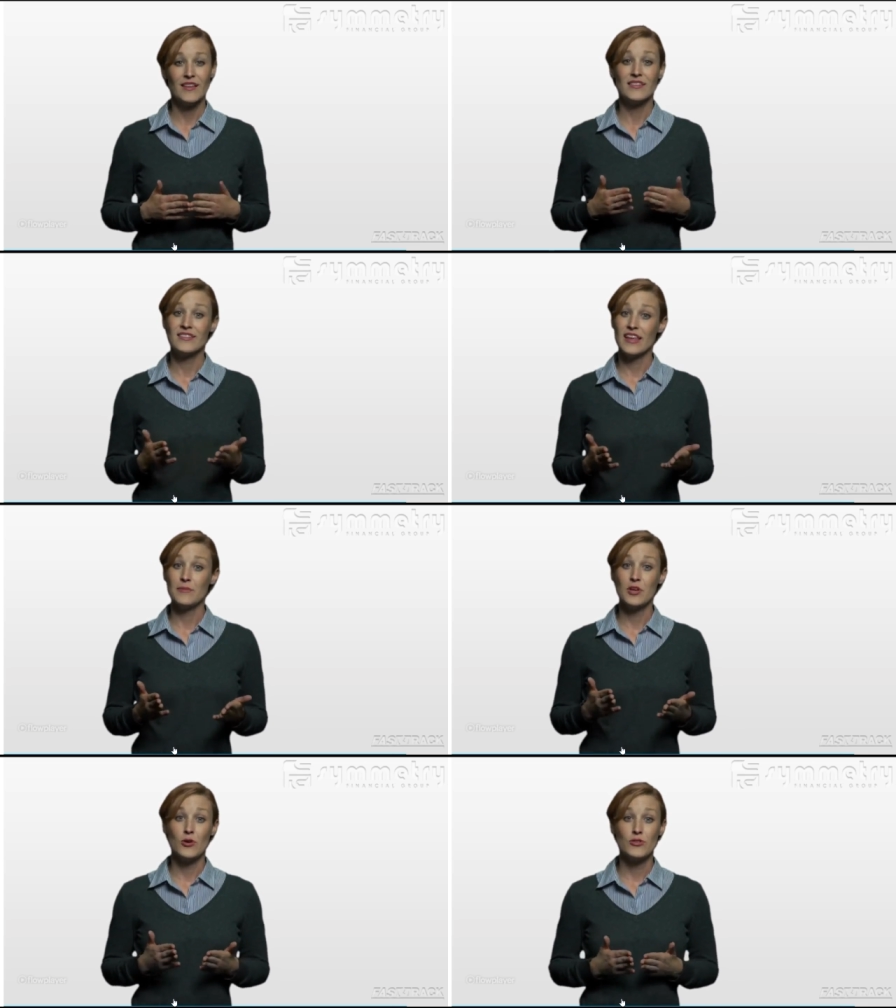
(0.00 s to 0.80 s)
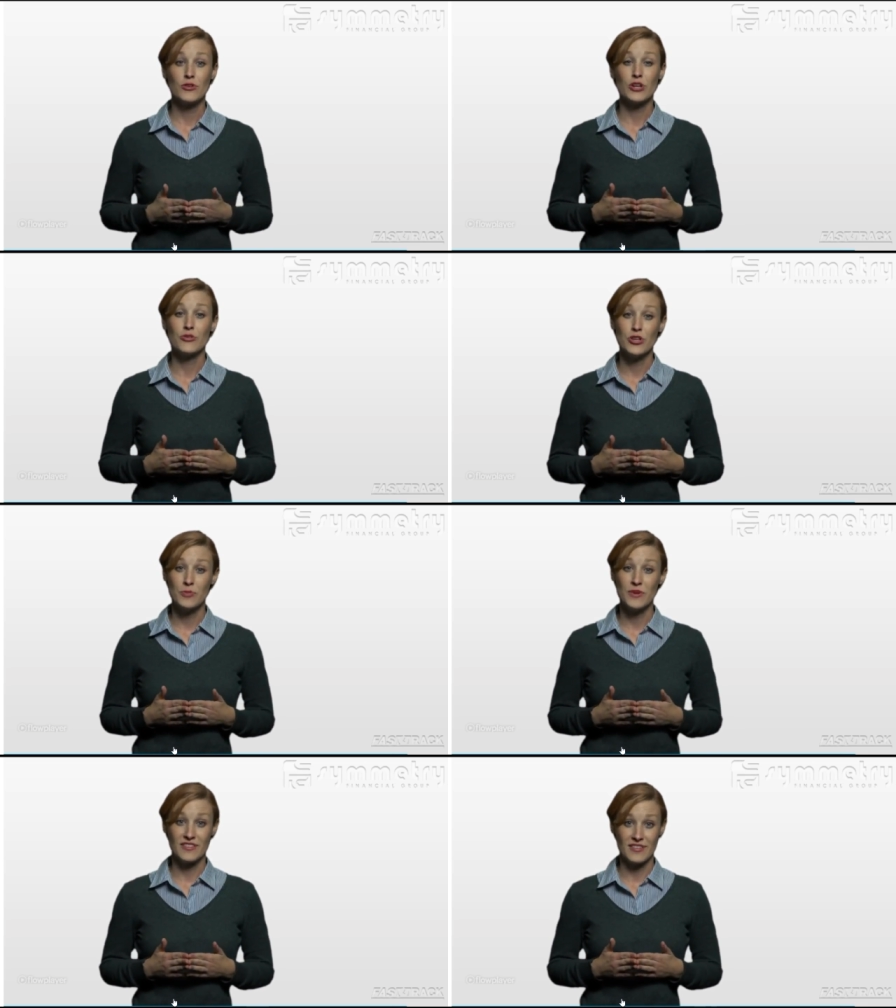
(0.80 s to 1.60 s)
The same goes for your new
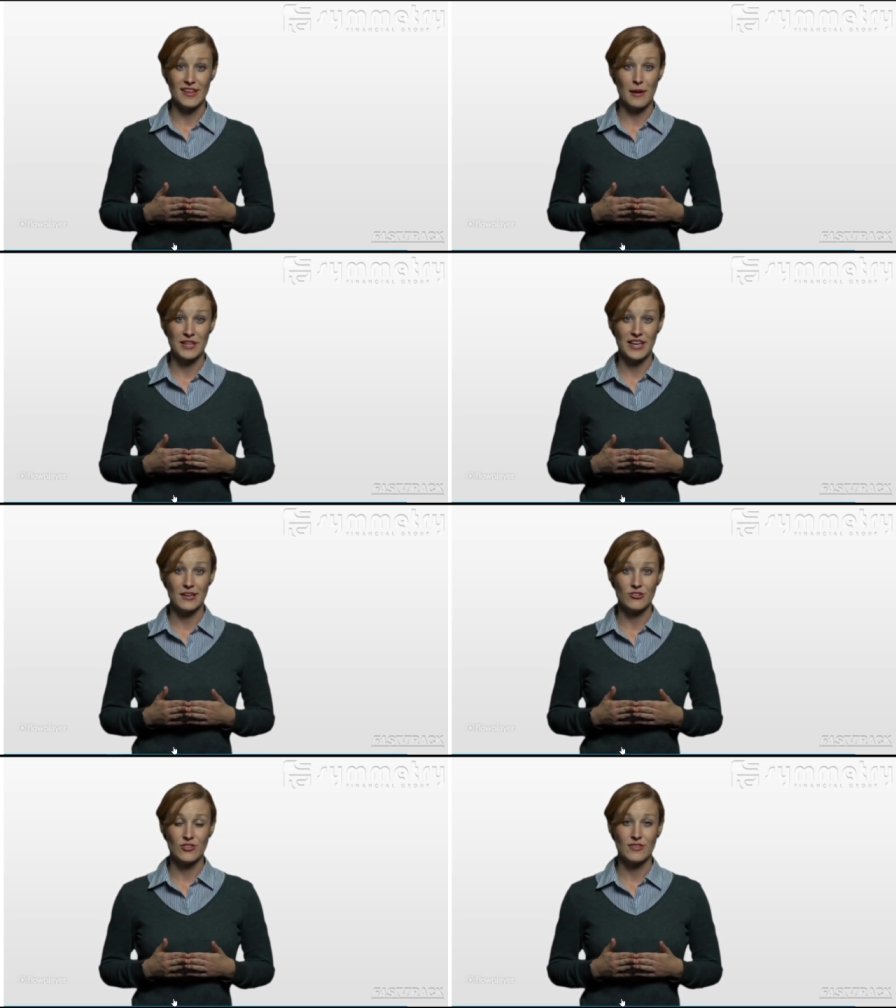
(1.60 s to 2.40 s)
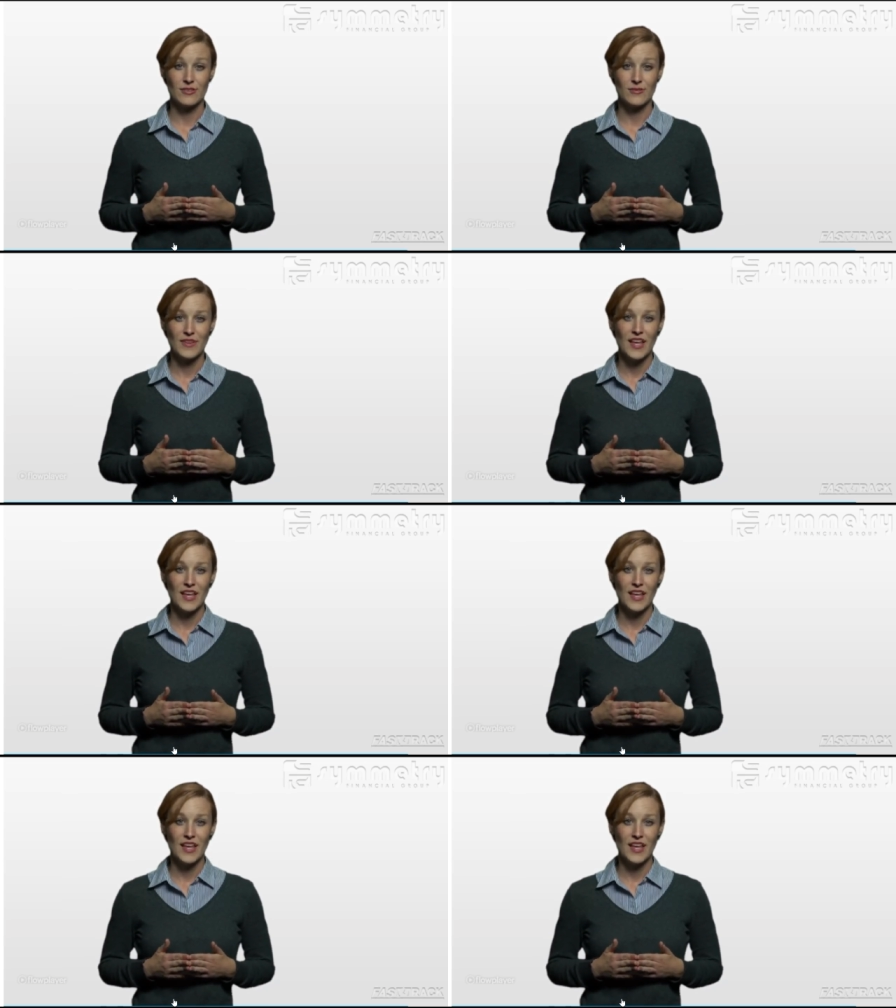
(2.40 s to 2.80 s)
business applications.